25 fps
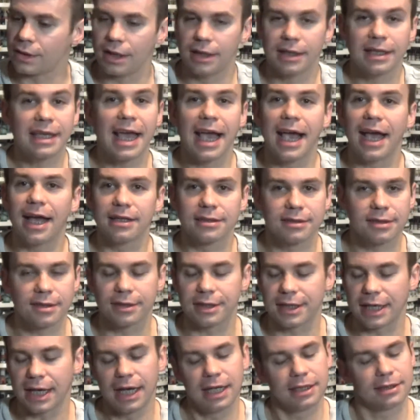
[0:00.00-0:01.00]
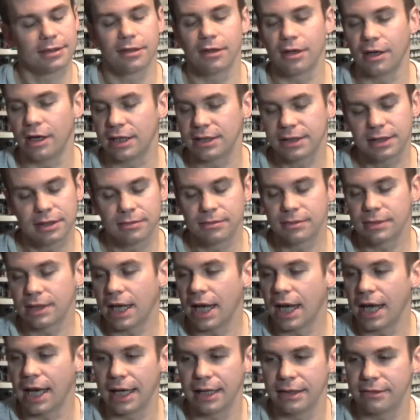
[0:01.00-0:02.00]
Cans, they're awesome.
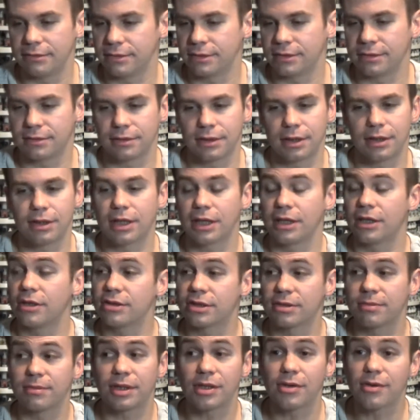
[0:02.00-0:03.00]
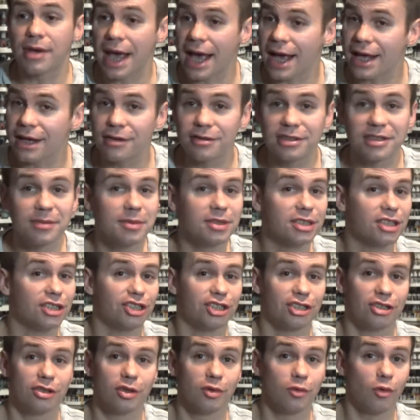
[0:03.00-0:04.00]
You can use them as a
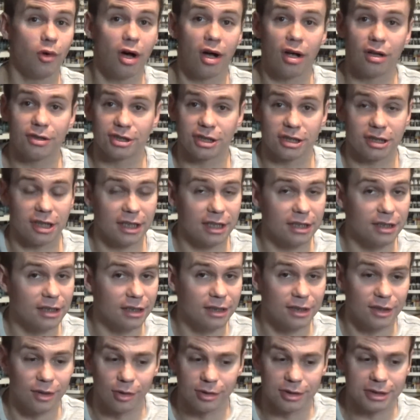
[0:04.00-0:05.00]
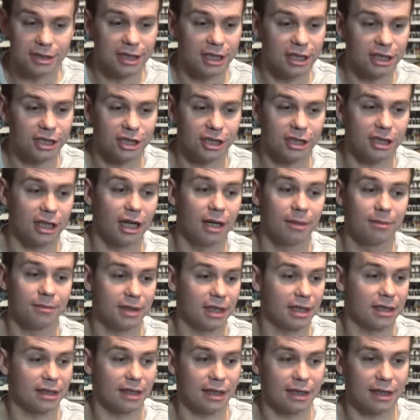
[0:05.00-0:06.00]
shield wall just like you did in the old edition.
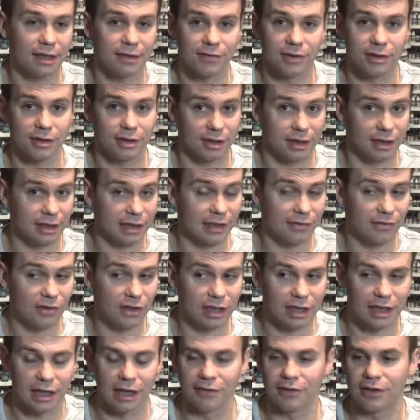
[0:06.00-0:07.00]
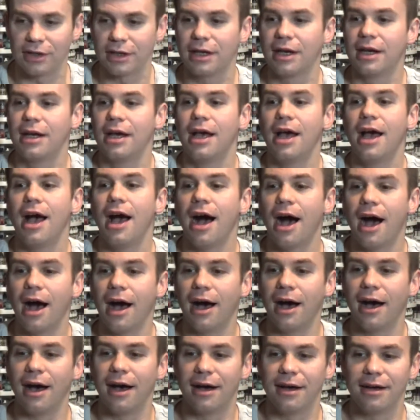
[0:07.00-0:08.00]
They're gonna give you a cover.
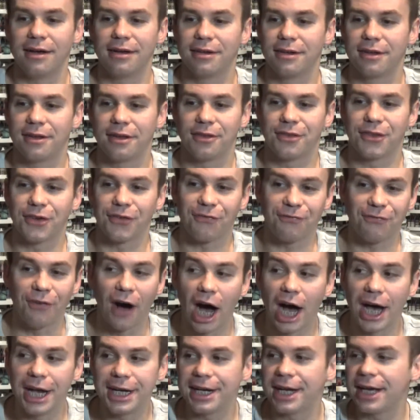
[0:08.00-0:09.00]
They're fun.